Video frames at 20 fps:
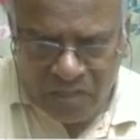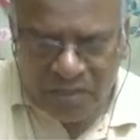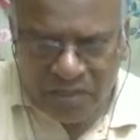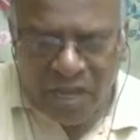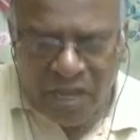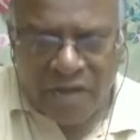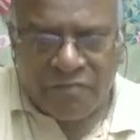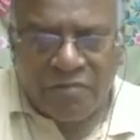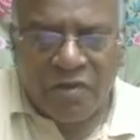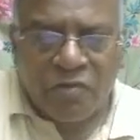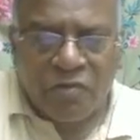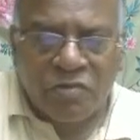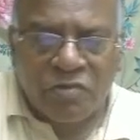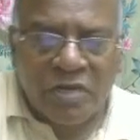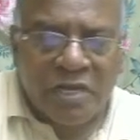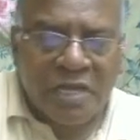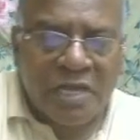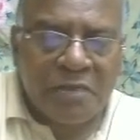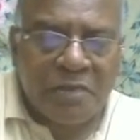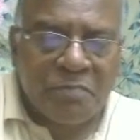That we have
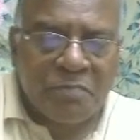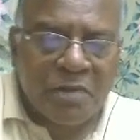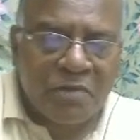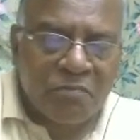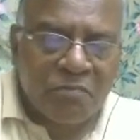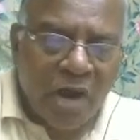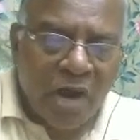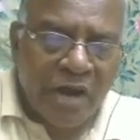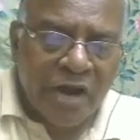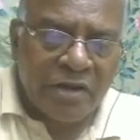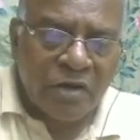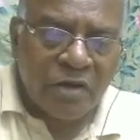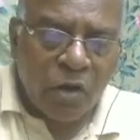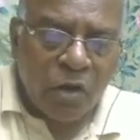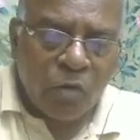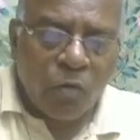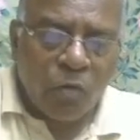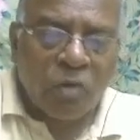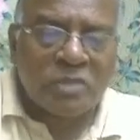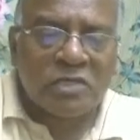to keep in mind
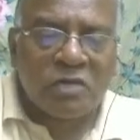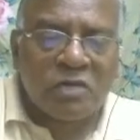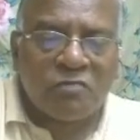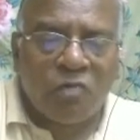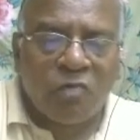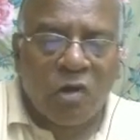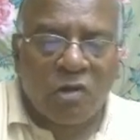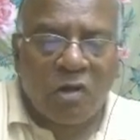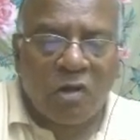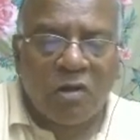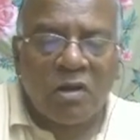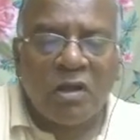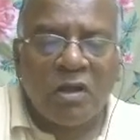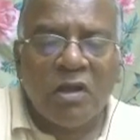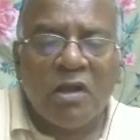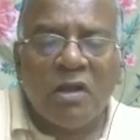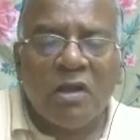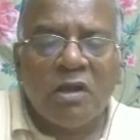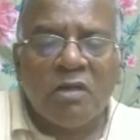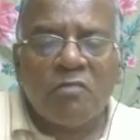once and for all.
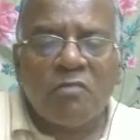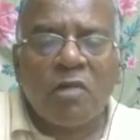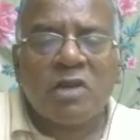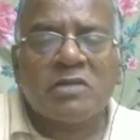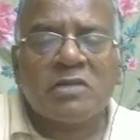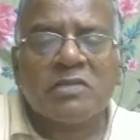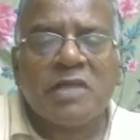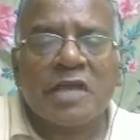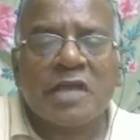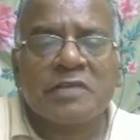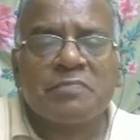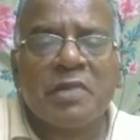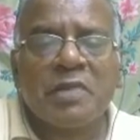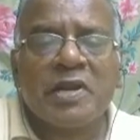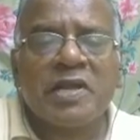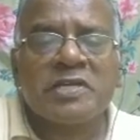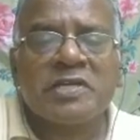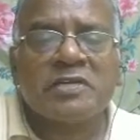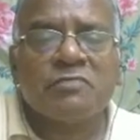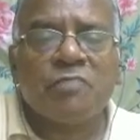What is the
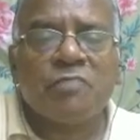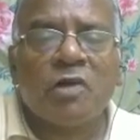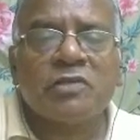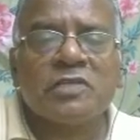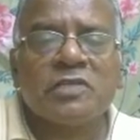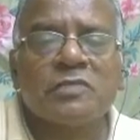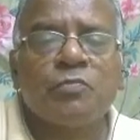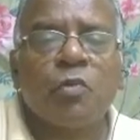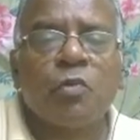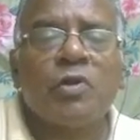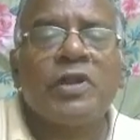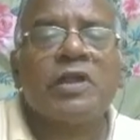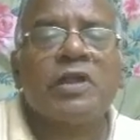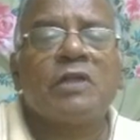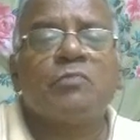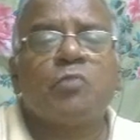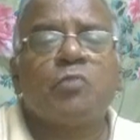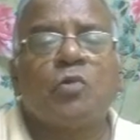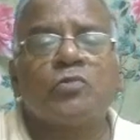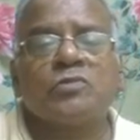explanation for this?
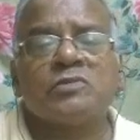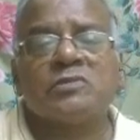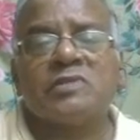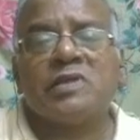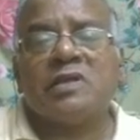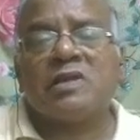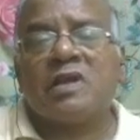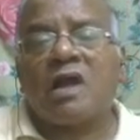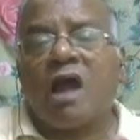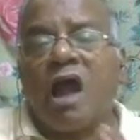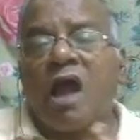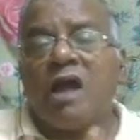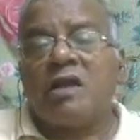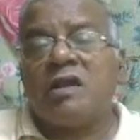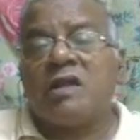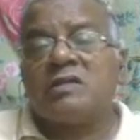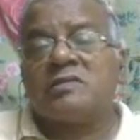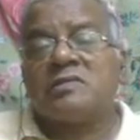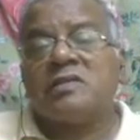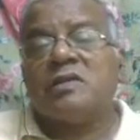Political process theory
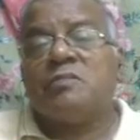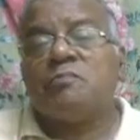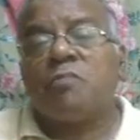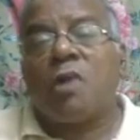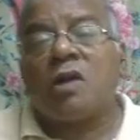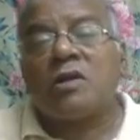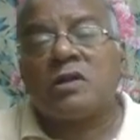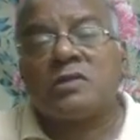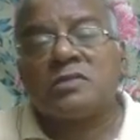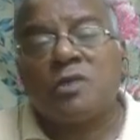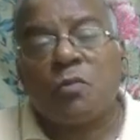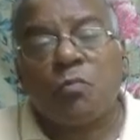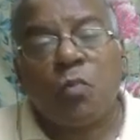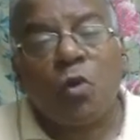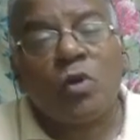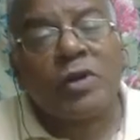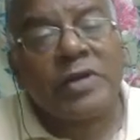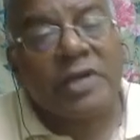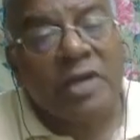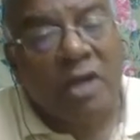highlights the importance of
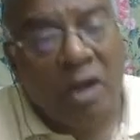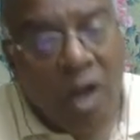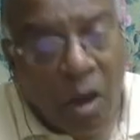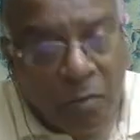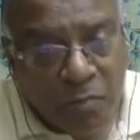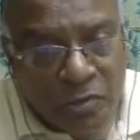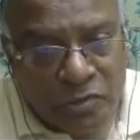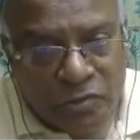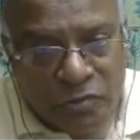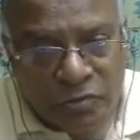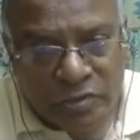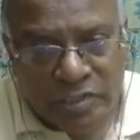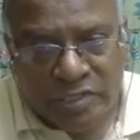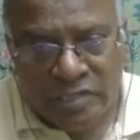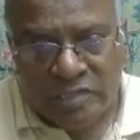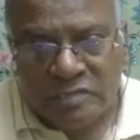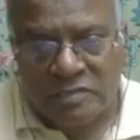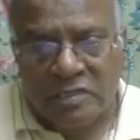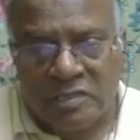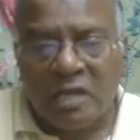political
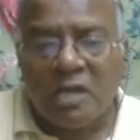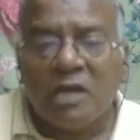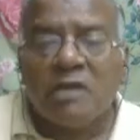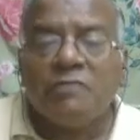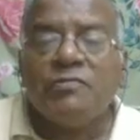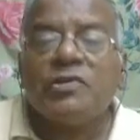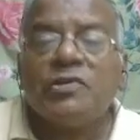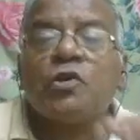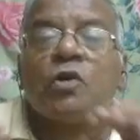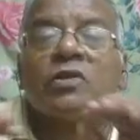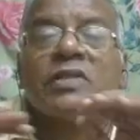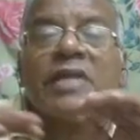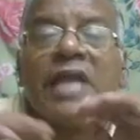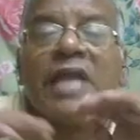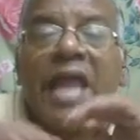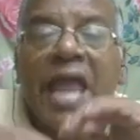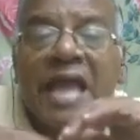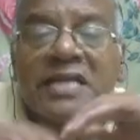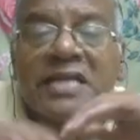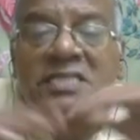opportunities, which are the
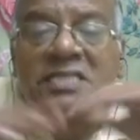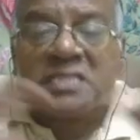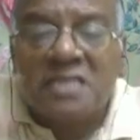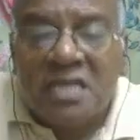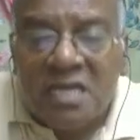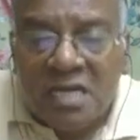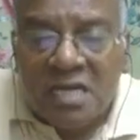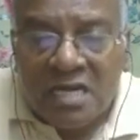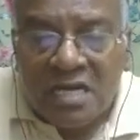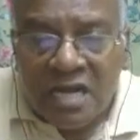external